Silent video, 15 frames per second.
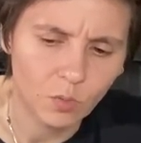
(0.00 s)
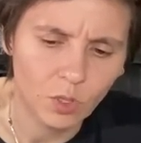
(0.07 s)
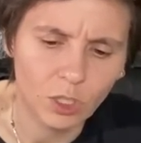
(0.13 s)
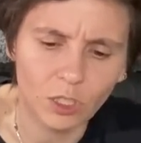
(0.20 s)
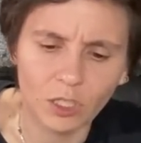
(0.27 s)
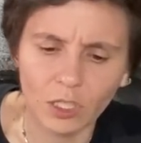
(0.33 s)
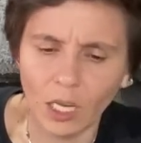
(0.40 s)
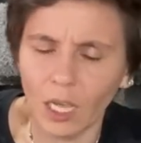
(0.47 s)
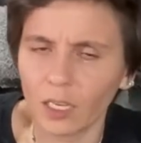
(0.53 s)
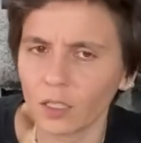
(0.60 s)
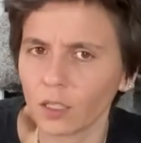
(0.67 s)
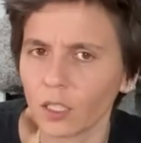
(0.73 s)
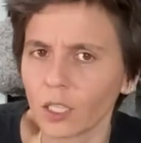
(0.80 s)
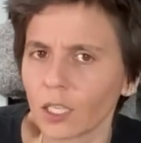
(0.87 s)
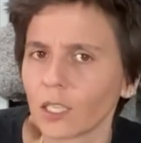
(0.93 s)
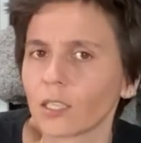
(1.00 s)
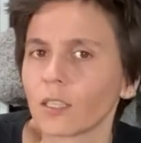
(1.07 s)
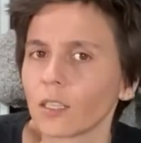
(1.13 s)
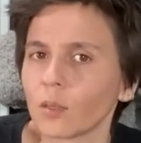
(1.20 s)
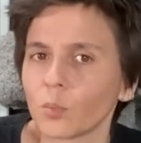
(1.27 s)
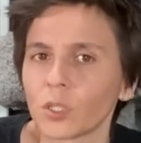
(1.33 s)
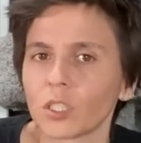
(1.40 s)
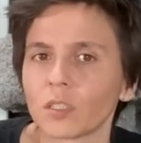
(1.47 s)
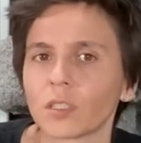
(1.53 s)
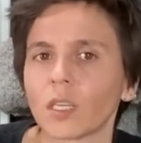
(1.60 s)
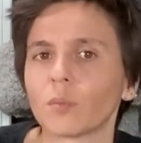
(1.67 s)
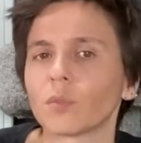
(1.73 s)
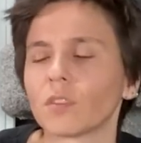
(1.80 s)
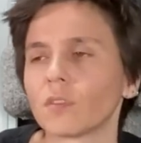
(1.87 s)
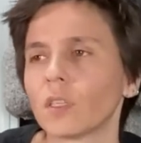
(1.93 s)
which is kind of looking a little bit
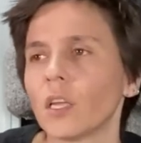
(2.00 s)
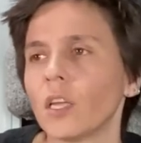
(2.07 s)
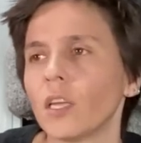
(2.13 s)
deceptive.